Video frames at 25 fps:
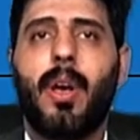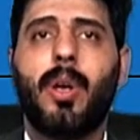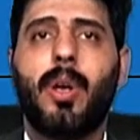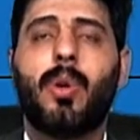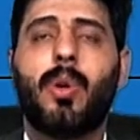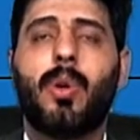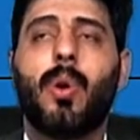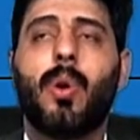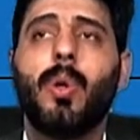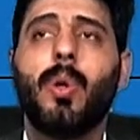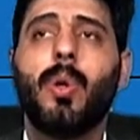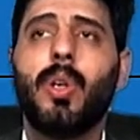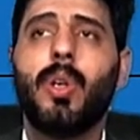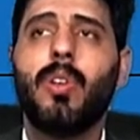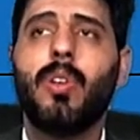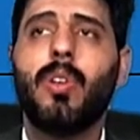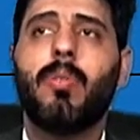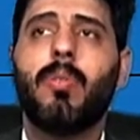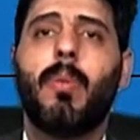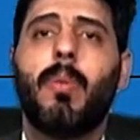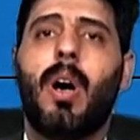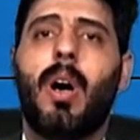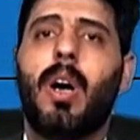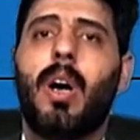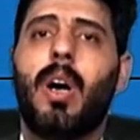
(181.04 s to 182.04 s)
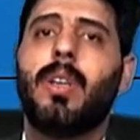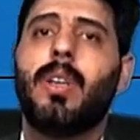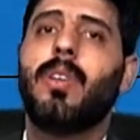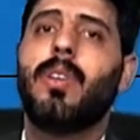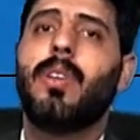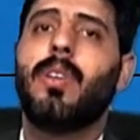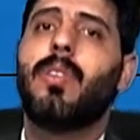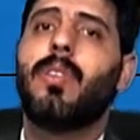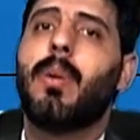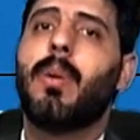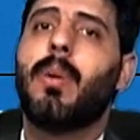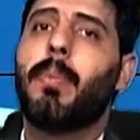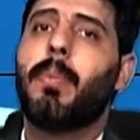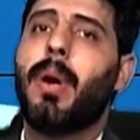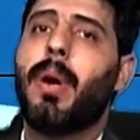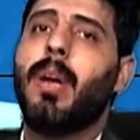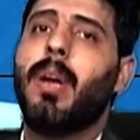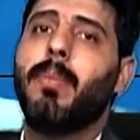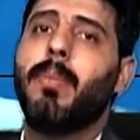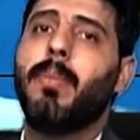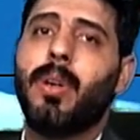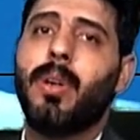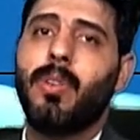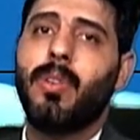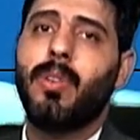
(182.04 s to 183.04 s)
unconscious mind is the
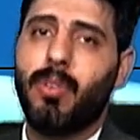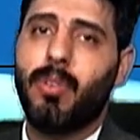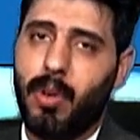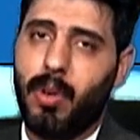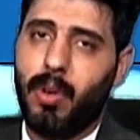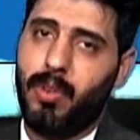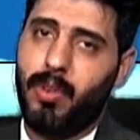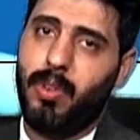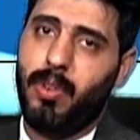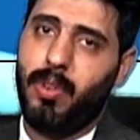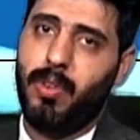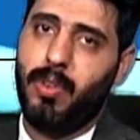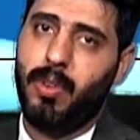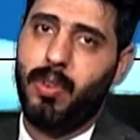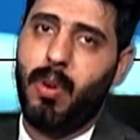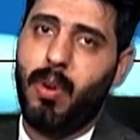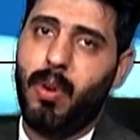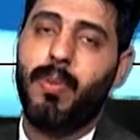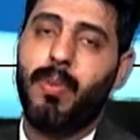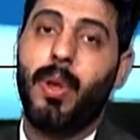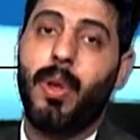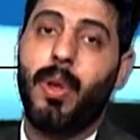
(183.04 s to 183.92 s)
primary sources of the